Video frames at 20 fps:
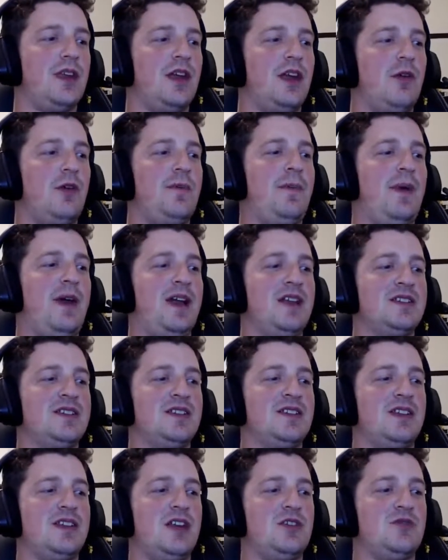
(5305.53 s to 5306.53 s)
Are we past
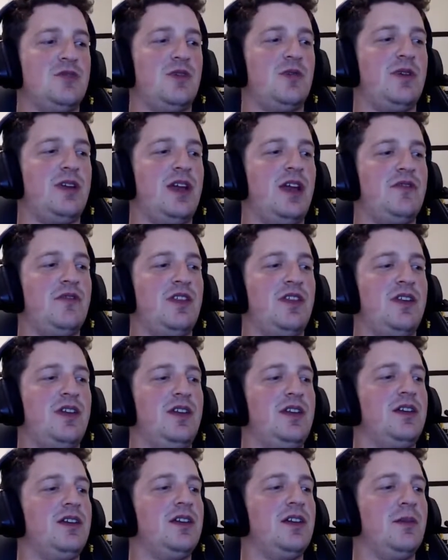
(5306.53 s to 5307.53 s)
the stage where we ever
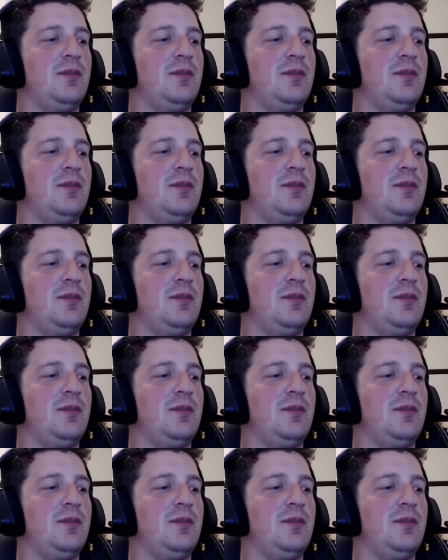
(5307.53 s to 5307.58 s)
think